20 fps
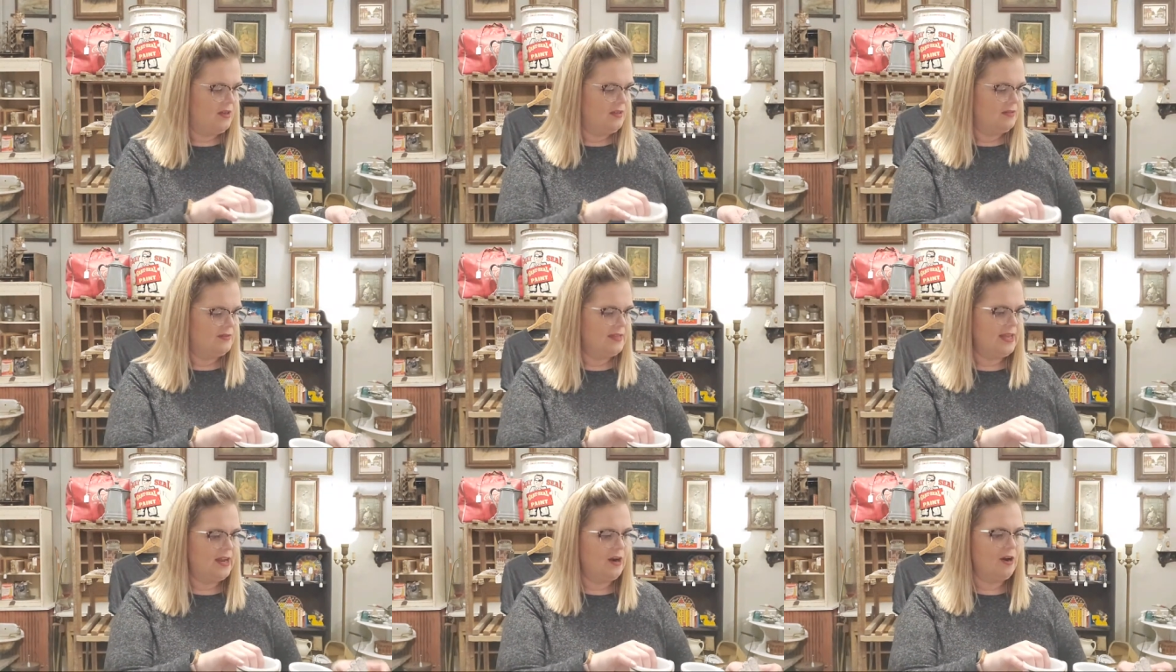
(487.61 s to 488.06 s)

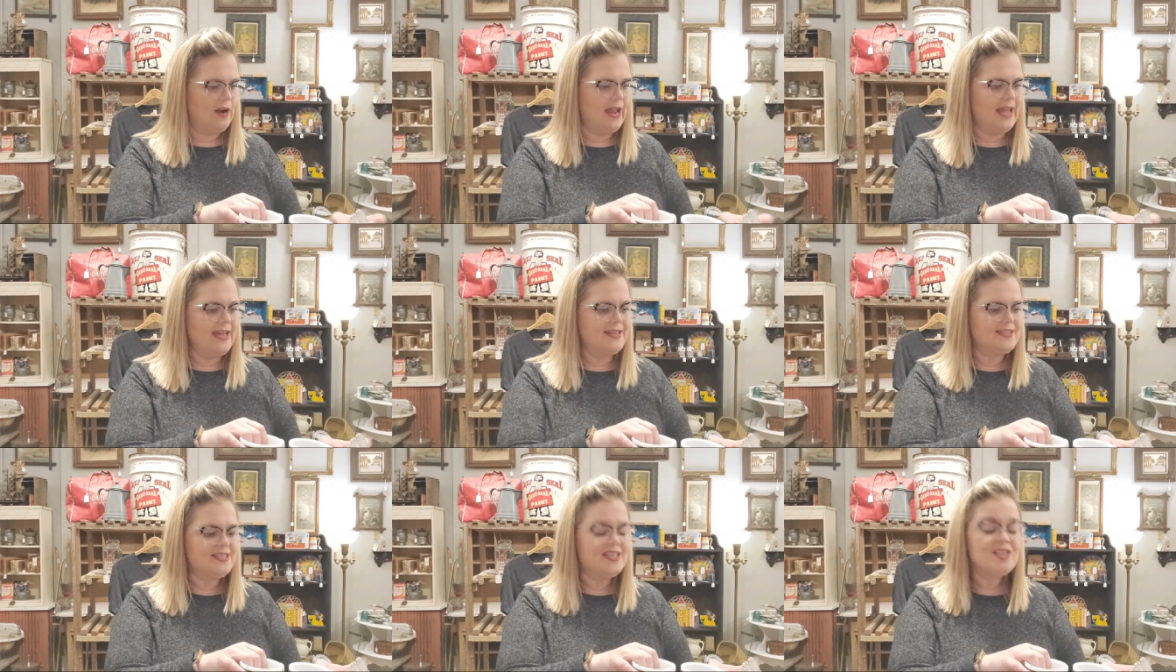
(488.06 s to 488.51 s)
They are
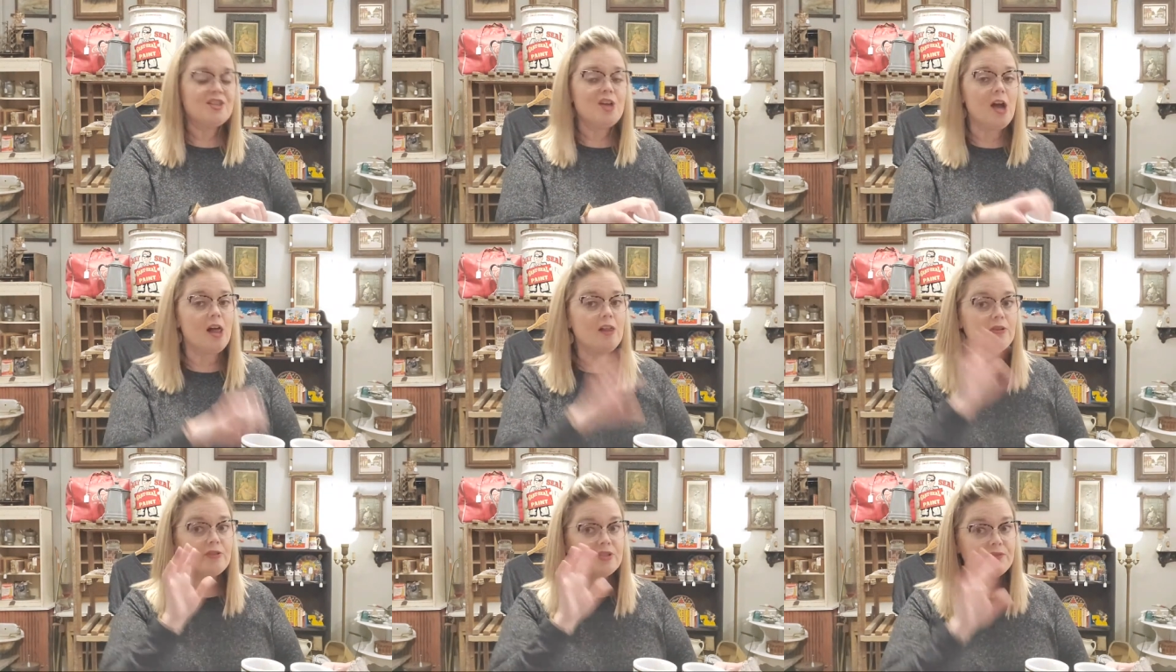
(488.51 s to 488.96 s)

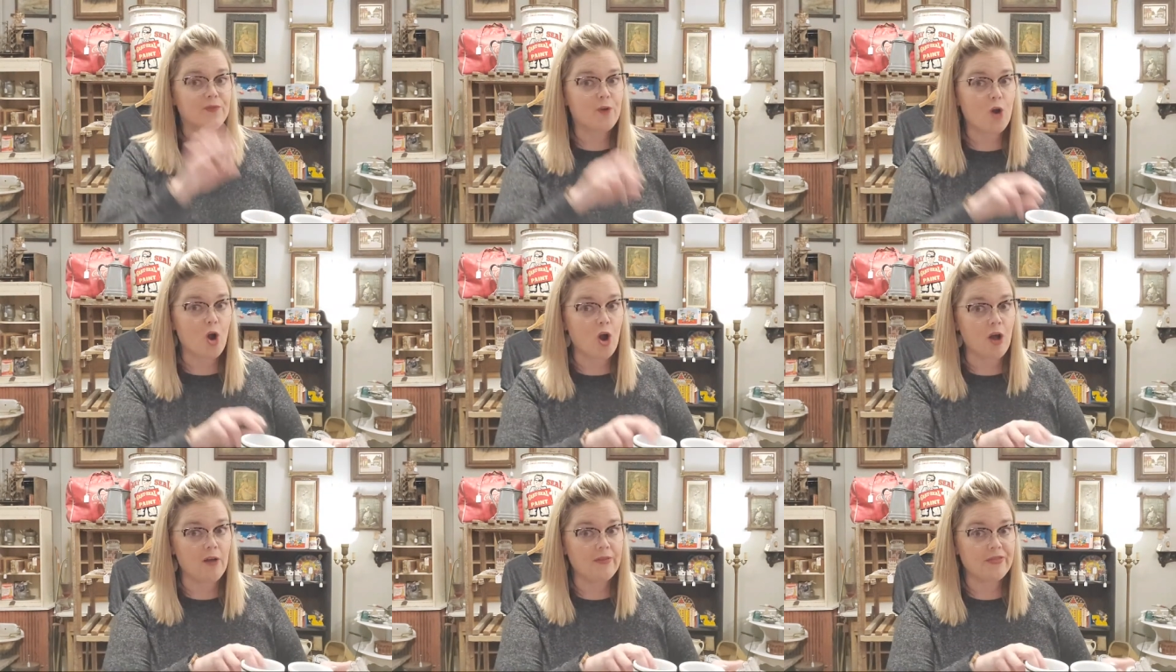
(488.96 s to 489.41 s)
$18 for
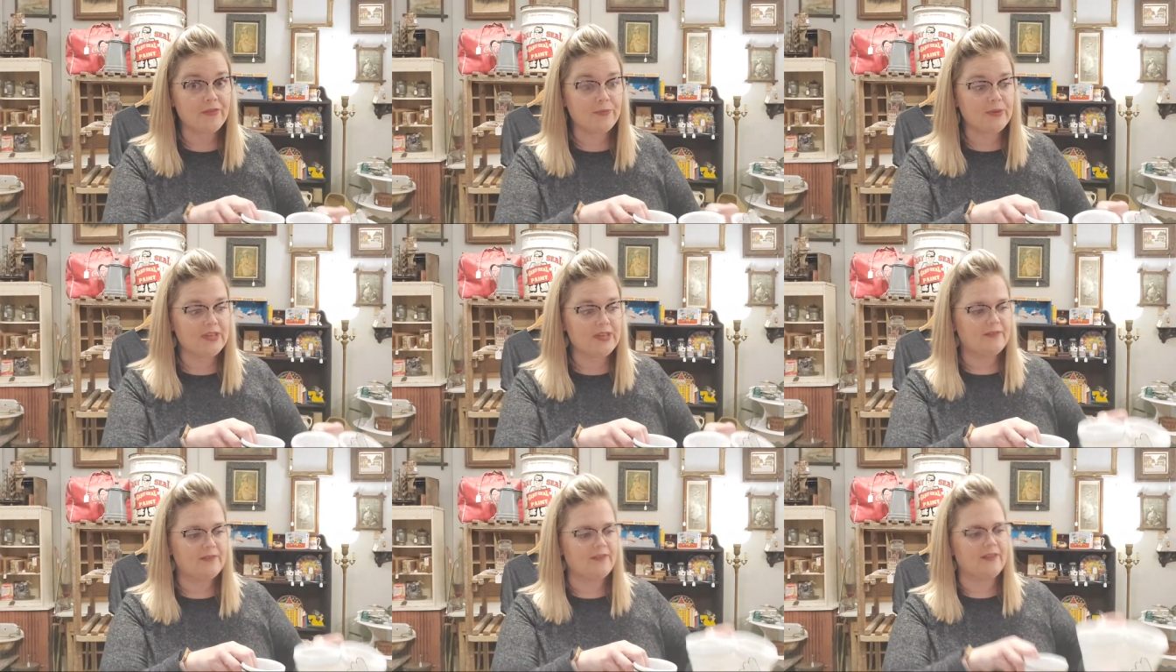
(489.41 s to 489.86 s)
all
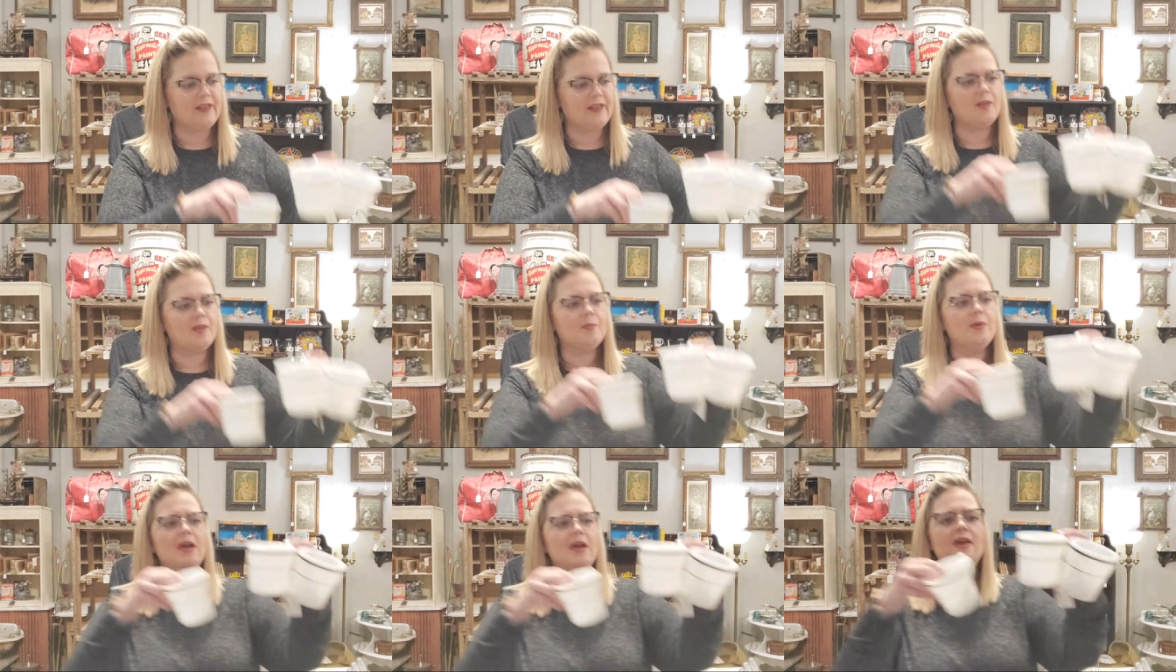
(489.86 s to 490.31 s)
three of
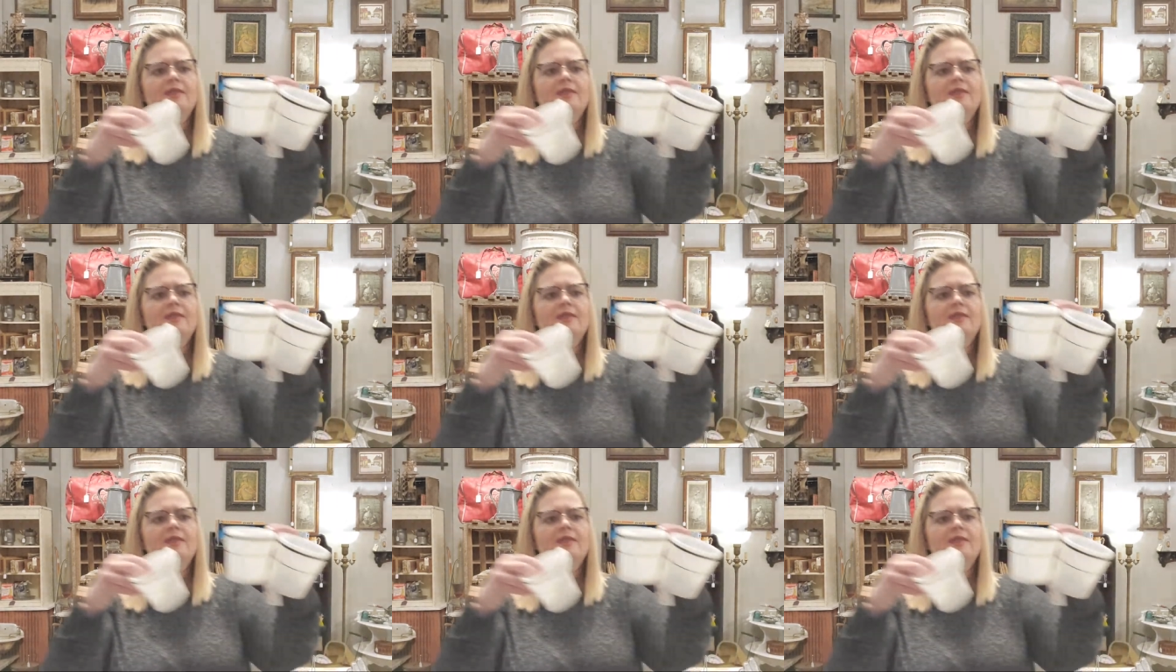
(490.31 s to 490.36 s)
them.